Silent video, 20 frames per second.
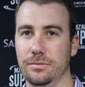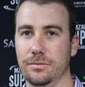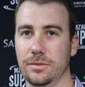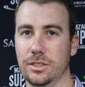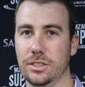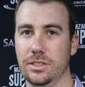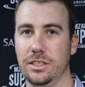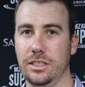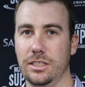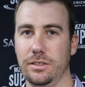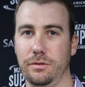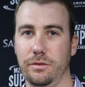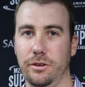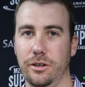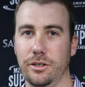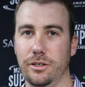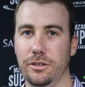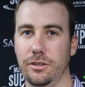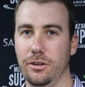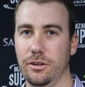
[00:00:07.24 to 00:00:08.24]
The
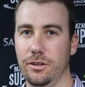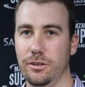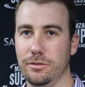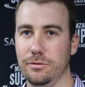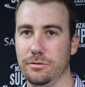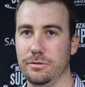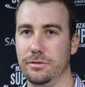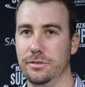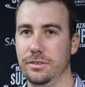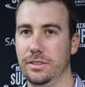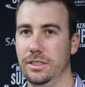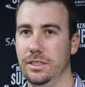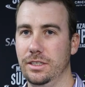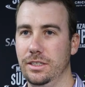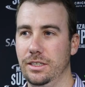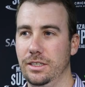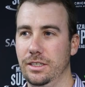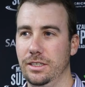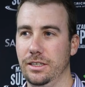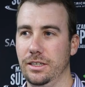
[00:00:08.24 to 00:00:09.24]
CFO
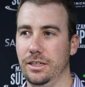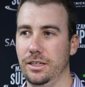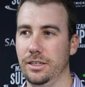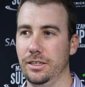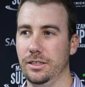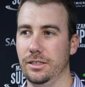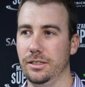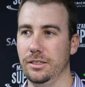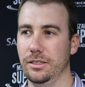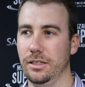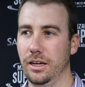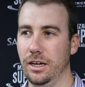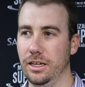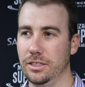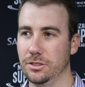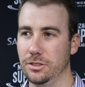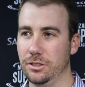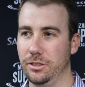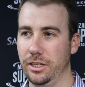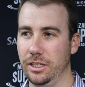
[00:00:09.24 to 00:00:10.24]
of
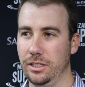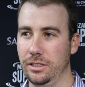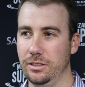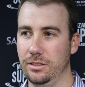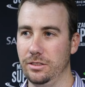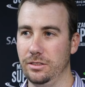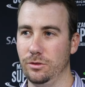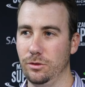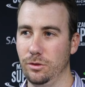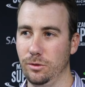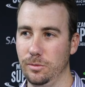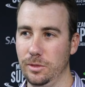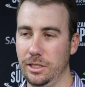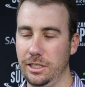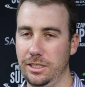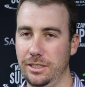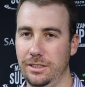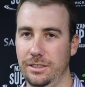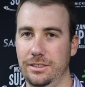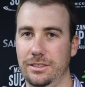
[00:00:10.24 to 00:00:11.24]
Lions Cricket,
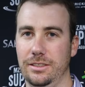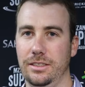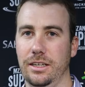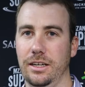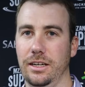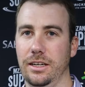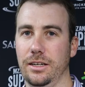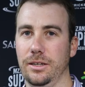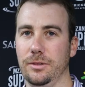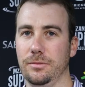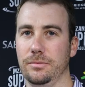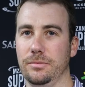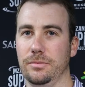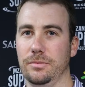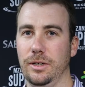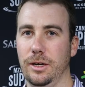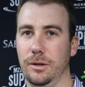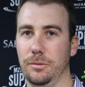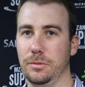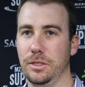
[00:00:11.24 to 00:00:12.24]
normally.
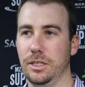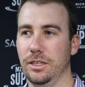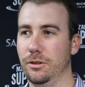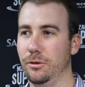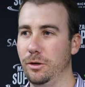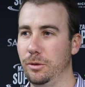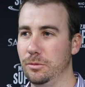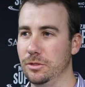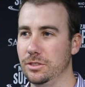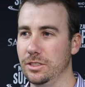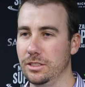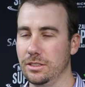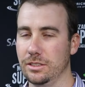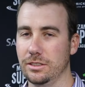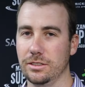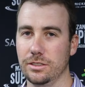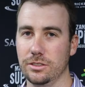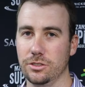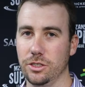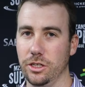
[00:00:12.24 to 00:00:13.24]
I'm here
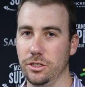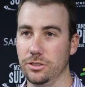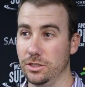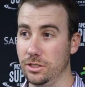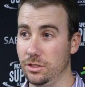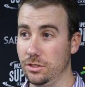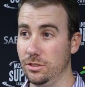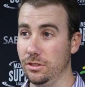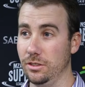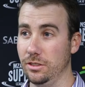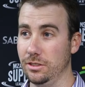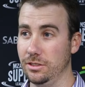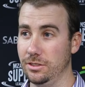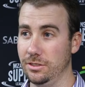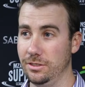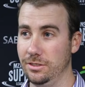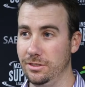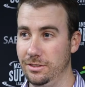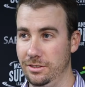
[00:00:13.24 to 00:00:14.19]
representing the Jozi Stars.